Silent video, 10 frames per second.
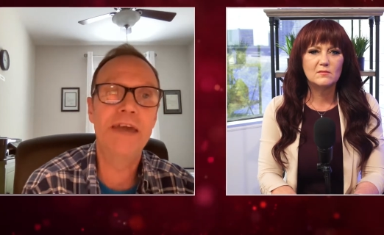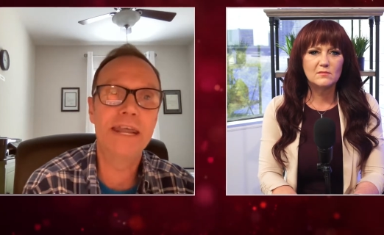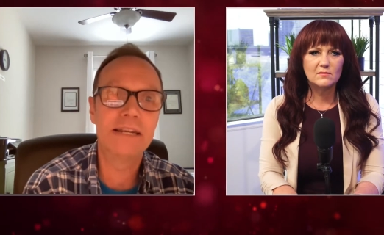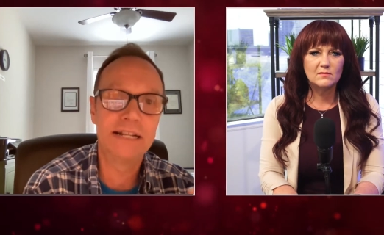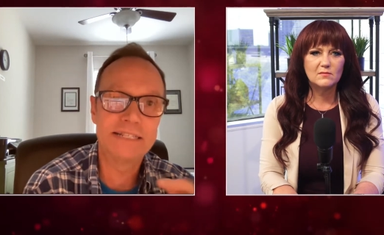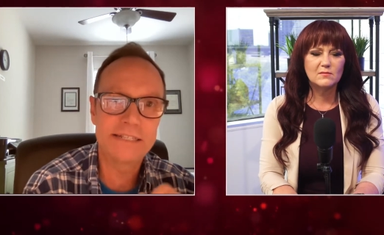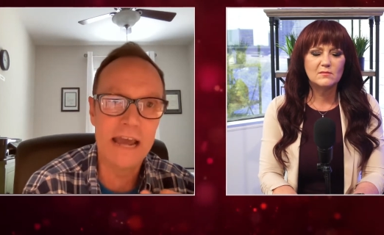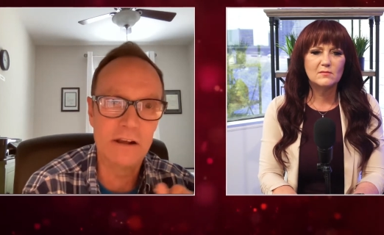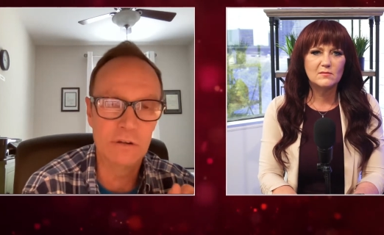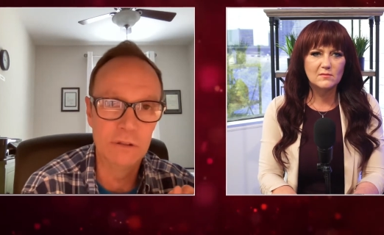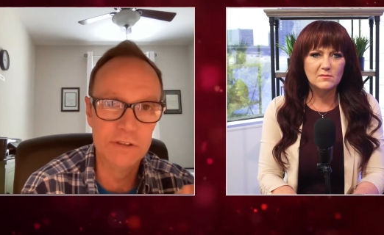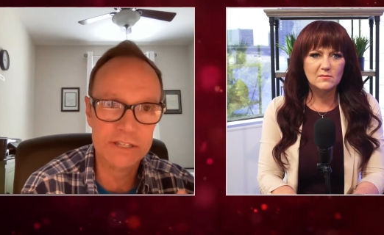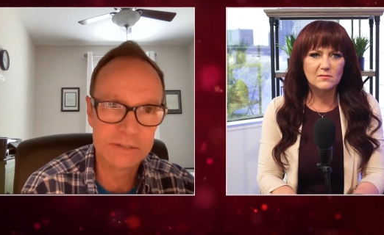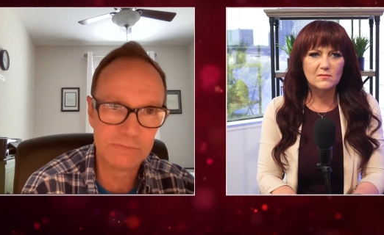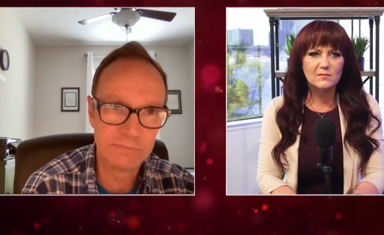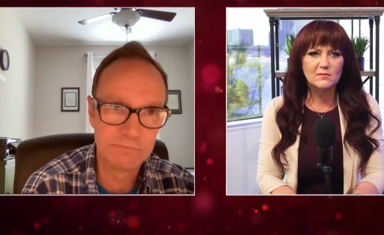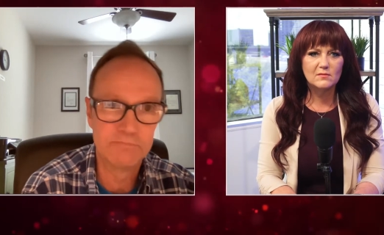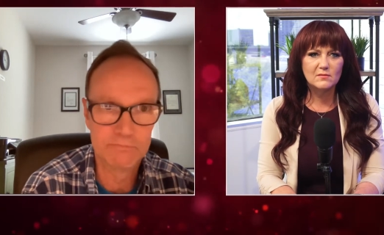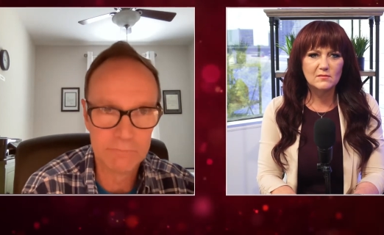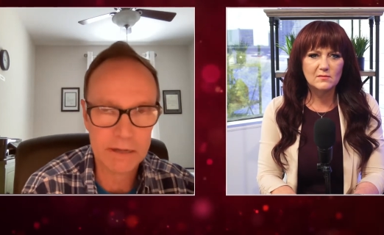Speaker 1: then let's tackle this
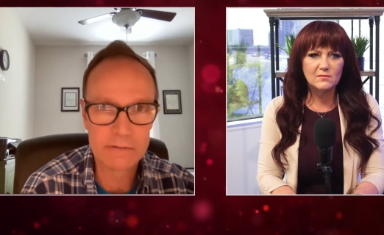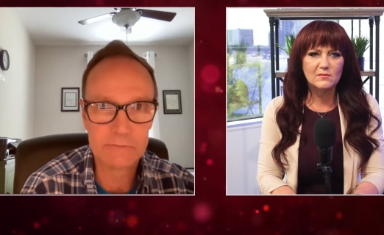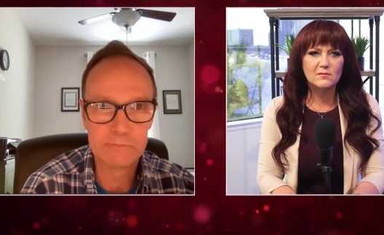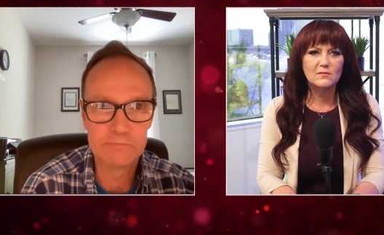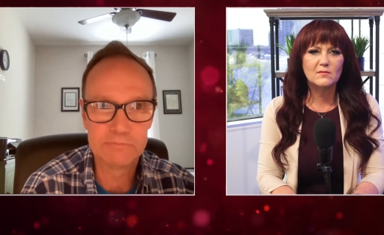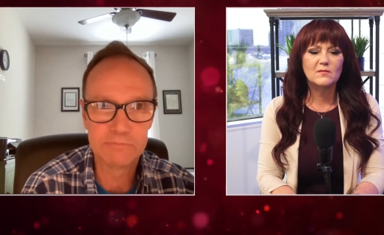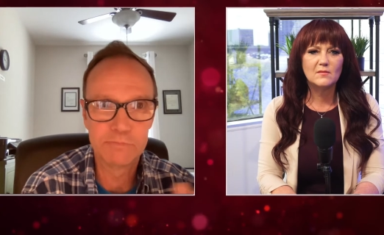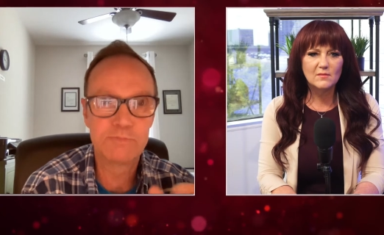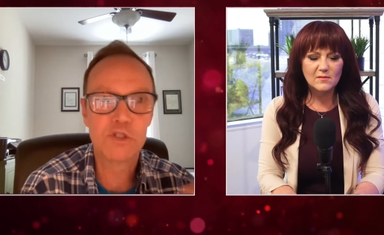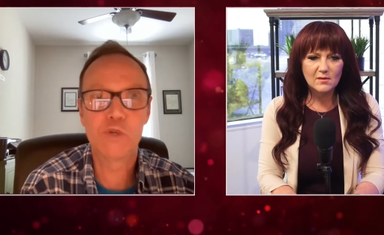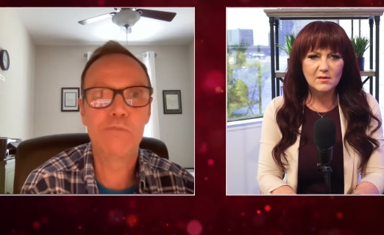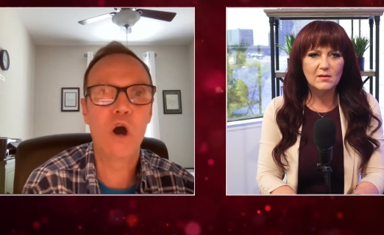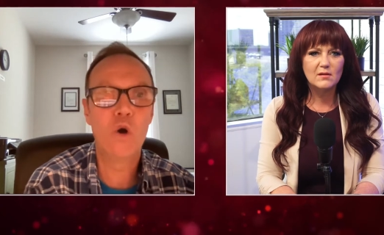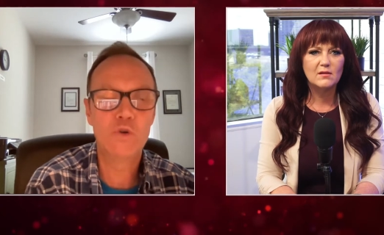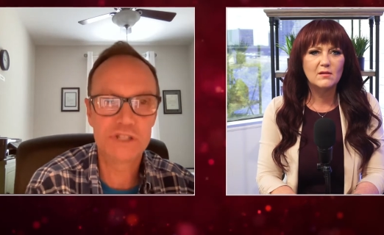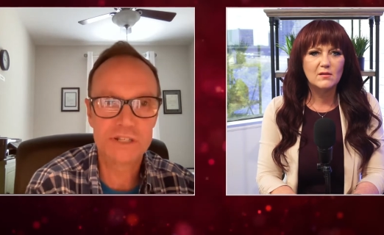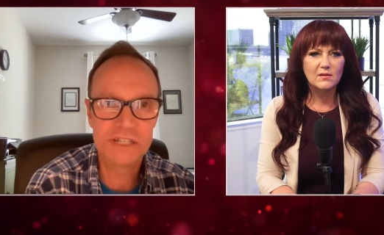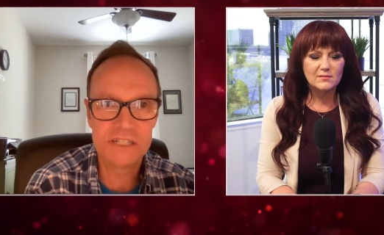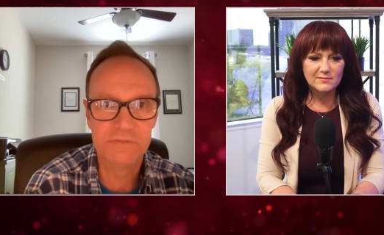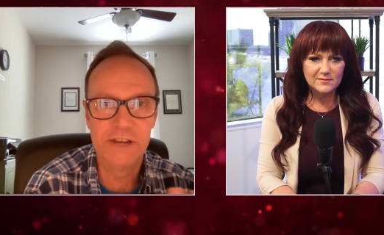
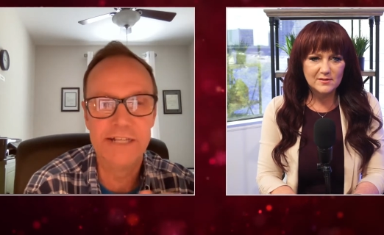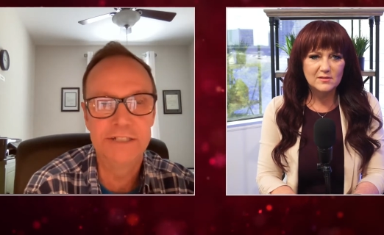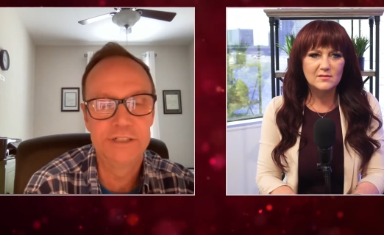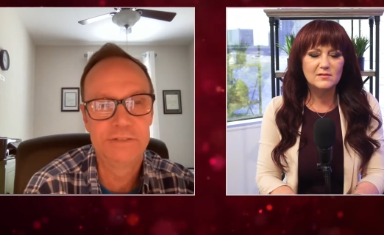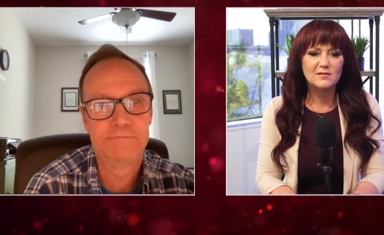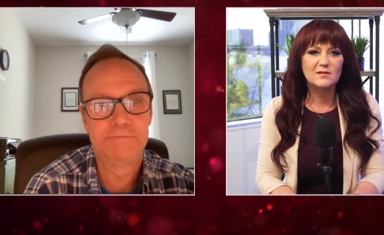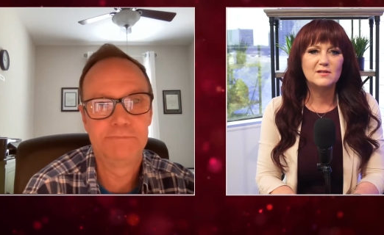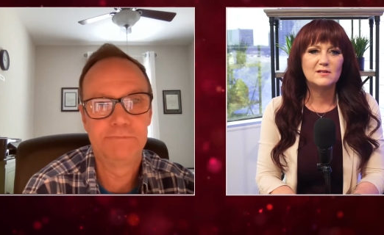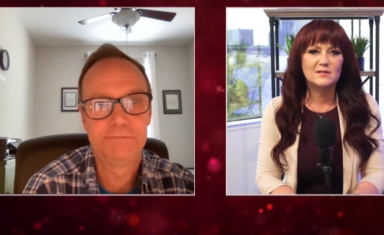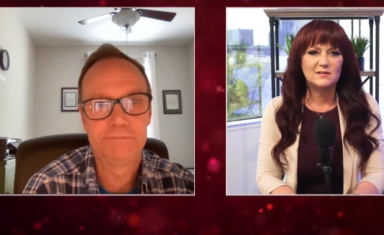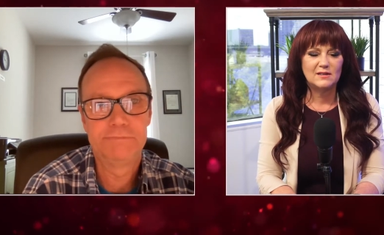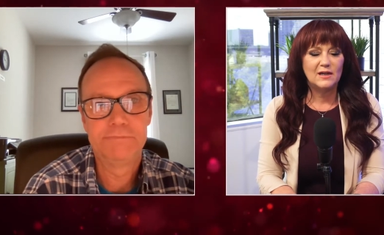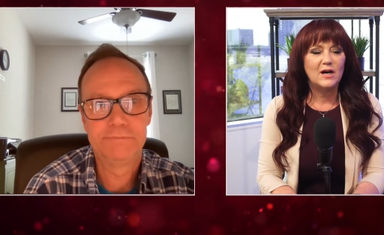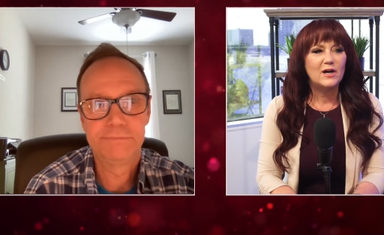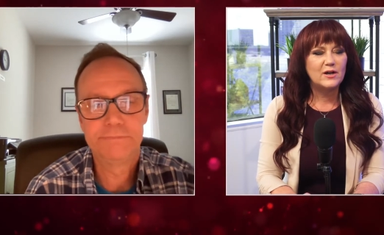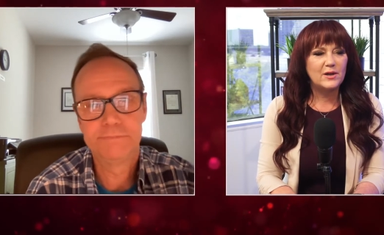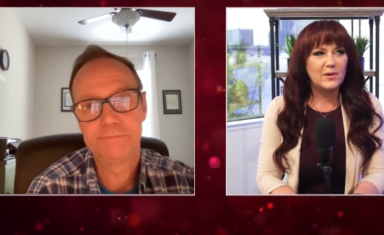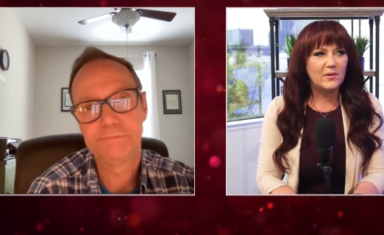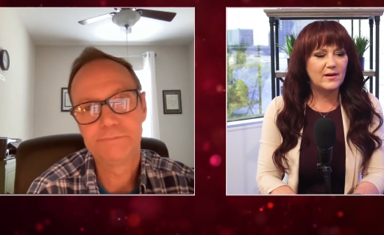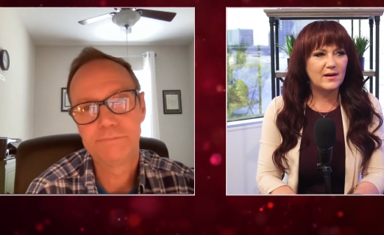supposed disadvantage.
Speaker 2: You
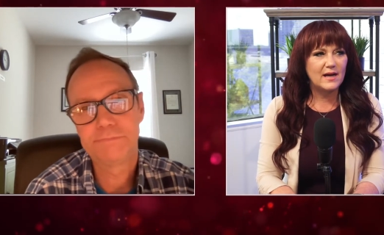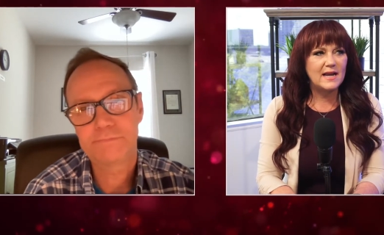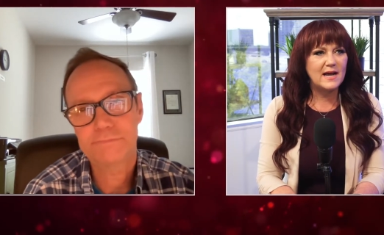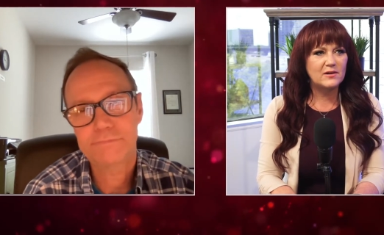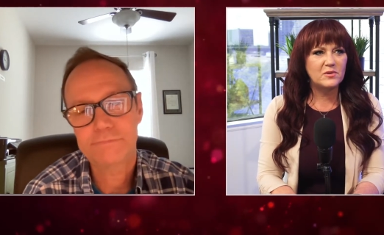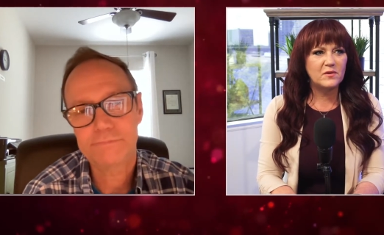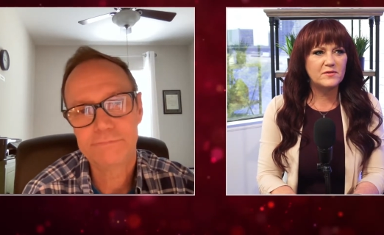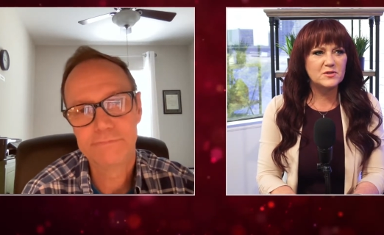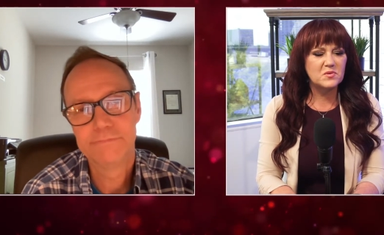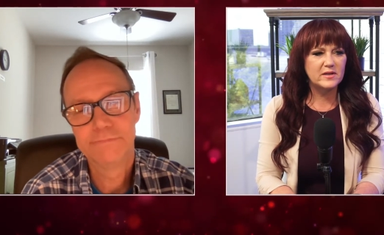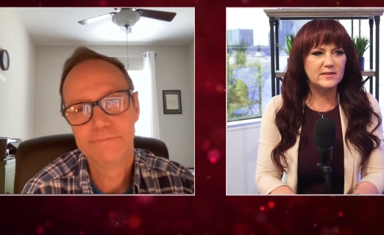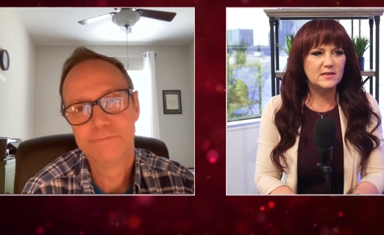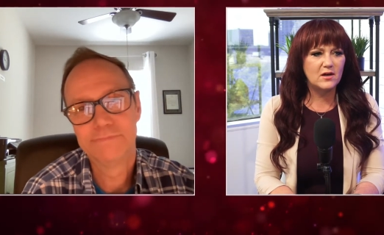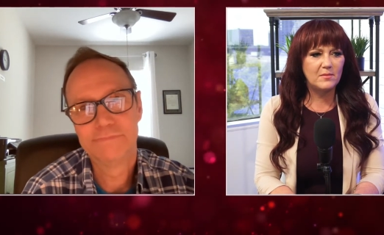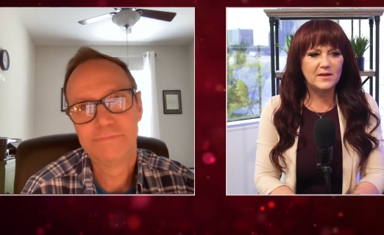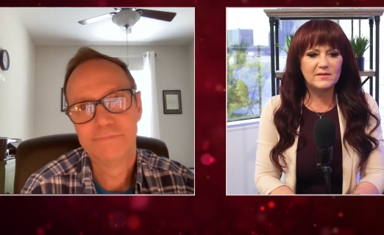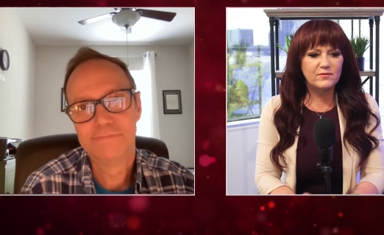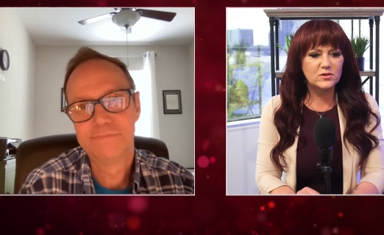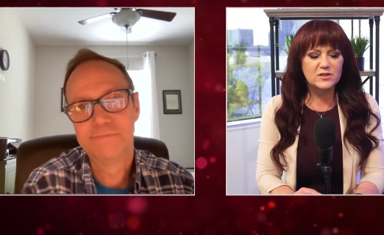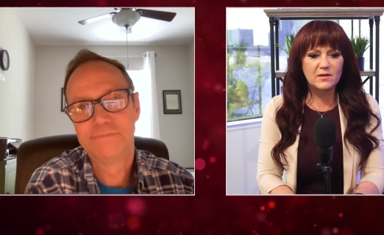know, and I don't know if this relates at all, but for
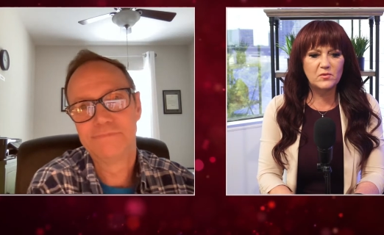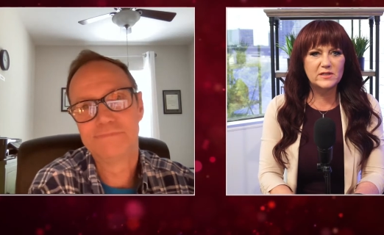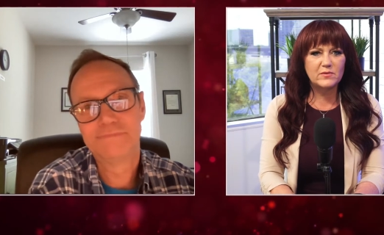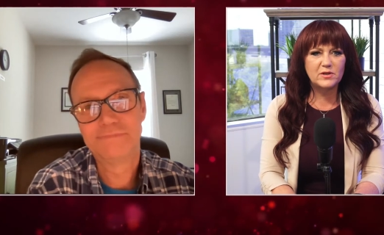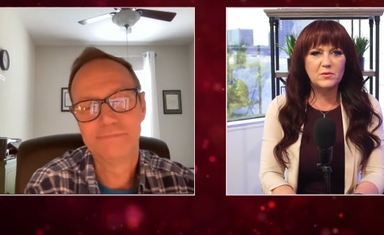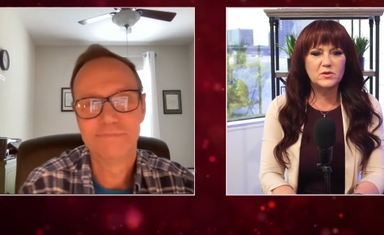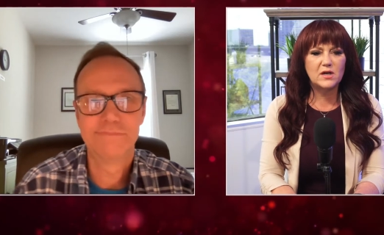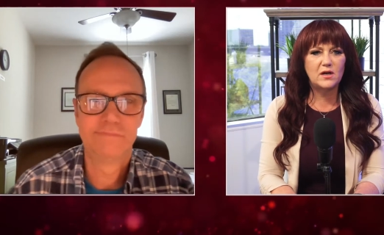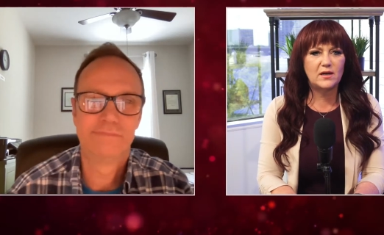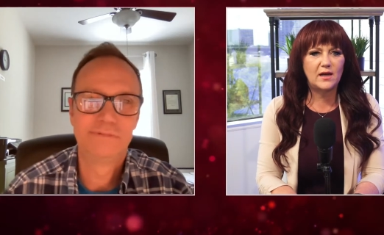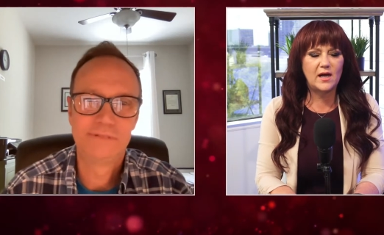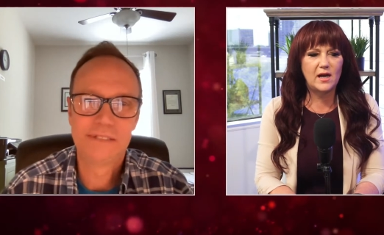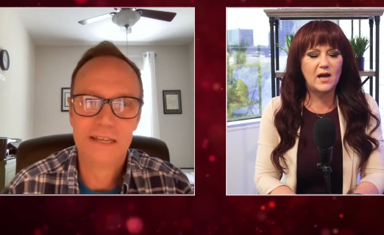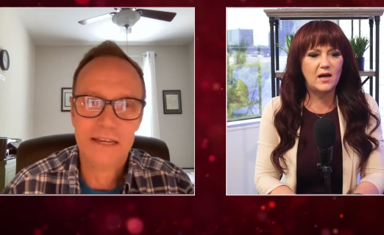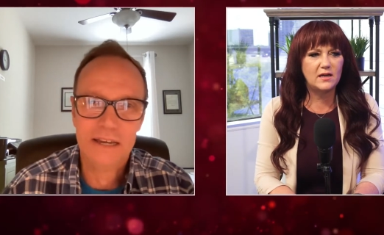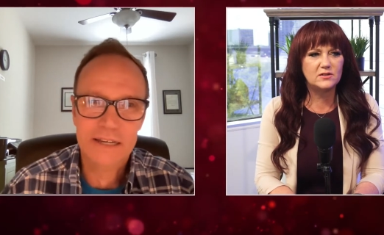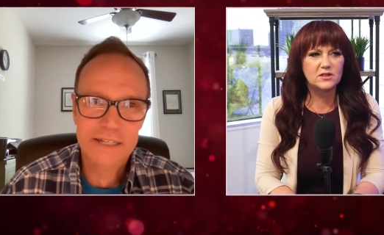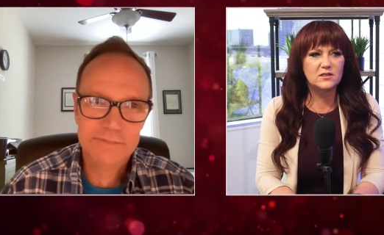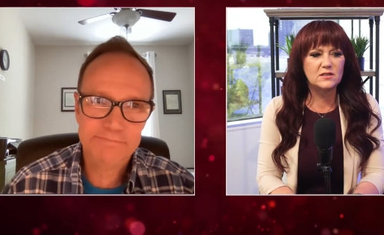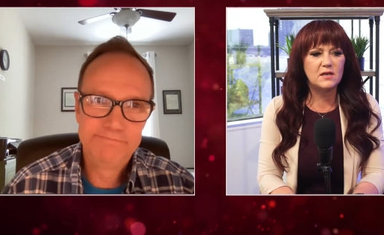some reason, when you were talking, it
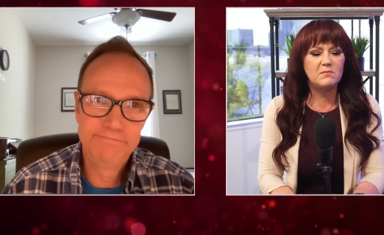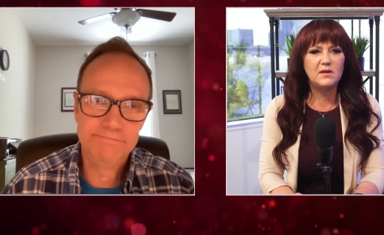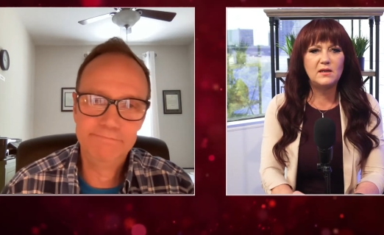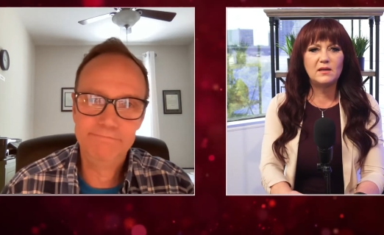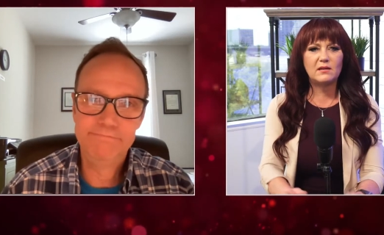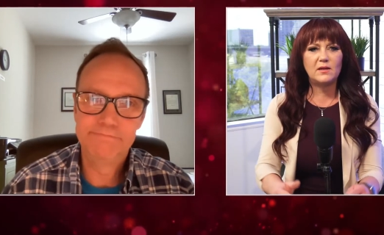just immediately